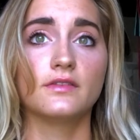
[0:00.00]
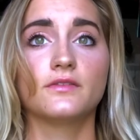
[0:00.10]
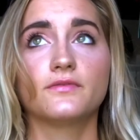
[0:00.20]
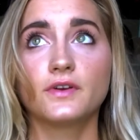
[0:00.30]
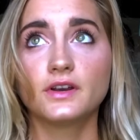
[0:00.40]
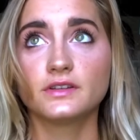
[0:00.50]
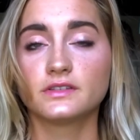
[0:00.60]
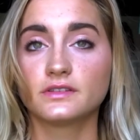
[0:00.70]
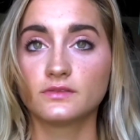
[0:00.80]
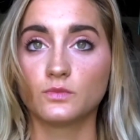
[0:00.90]
The
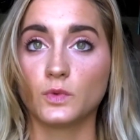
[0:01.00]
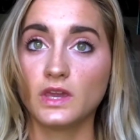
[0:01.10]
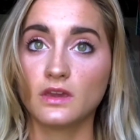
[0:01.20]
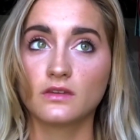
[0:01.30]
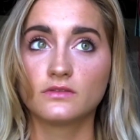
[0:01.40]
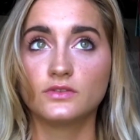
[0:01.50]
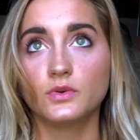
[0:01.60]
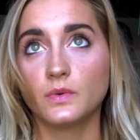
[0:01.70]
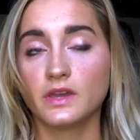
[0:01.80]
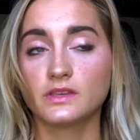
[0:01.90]
first week,
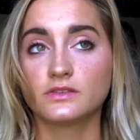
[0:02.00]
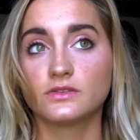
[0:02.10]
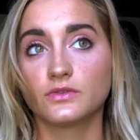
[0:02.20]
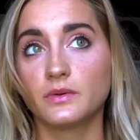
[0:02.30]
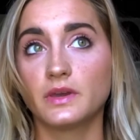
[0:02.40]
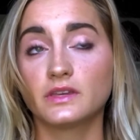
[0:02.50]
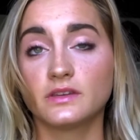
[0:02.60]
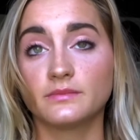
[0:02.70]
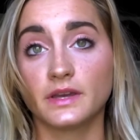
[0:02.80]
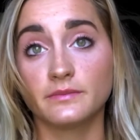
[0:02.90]
2 weeks, 3 weeks,
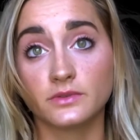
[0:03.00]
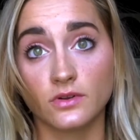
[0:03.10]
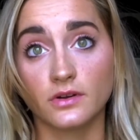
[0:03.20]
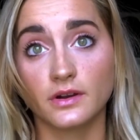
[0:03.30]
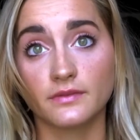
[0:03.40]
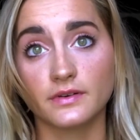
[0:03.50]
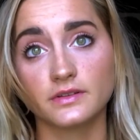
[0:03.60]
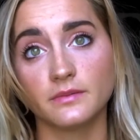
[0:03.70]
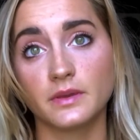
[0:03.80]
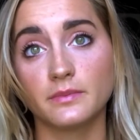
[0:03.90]
sometimes longer for
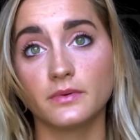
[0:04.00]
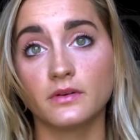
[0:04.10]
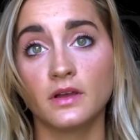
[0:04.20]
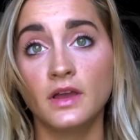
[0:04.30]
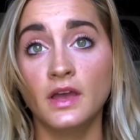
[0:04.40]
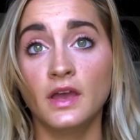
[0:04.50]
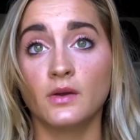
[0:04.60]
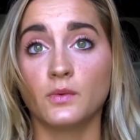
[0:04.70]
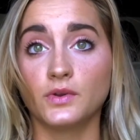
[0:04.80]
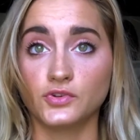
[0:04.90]
some people,
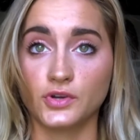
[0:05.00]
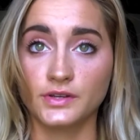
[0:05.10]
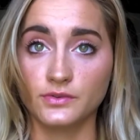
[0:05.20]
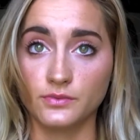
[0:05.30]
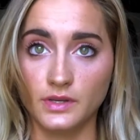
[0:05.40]
where you're trying to